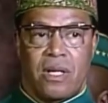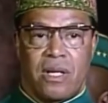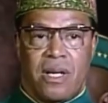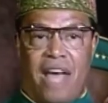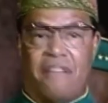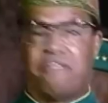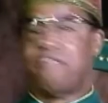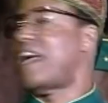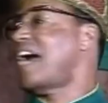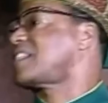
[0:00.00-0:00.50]

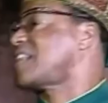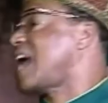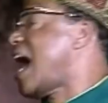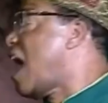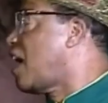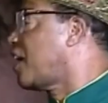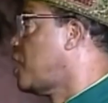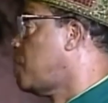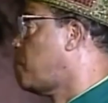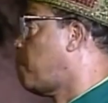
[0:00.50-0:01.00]
And that's
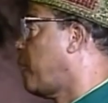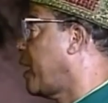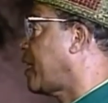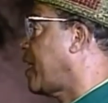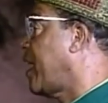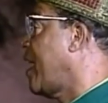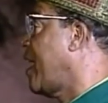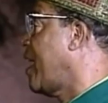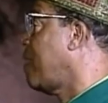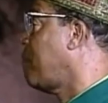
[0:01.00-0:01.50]
how he
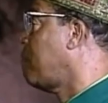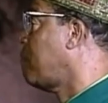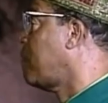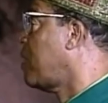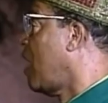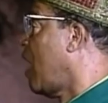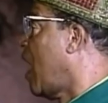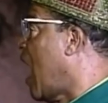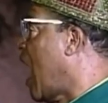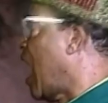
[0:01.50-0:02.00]
became
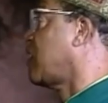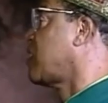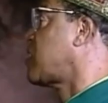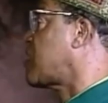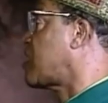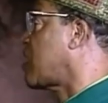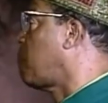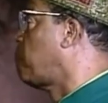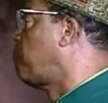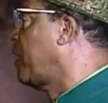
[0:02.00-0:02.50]

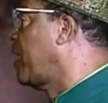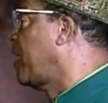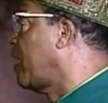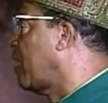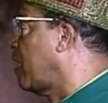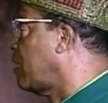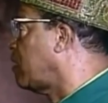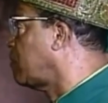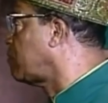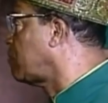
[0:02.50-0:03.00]

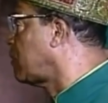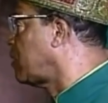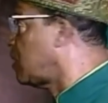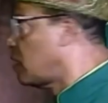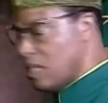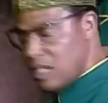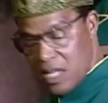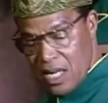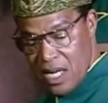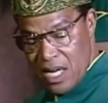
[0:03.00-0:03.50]
Al-Sabir.
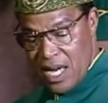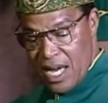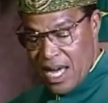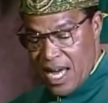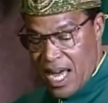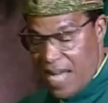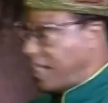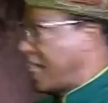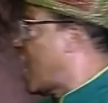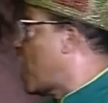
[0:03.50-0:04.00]

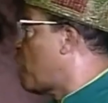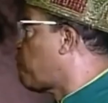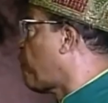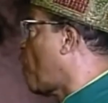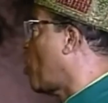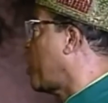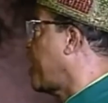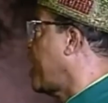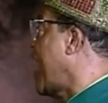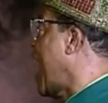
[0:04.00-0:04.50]
And
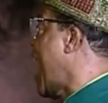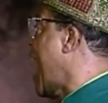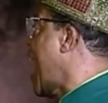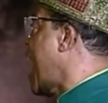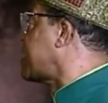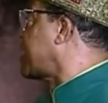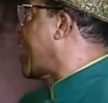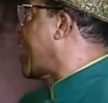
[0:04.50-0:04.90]
therefore he asked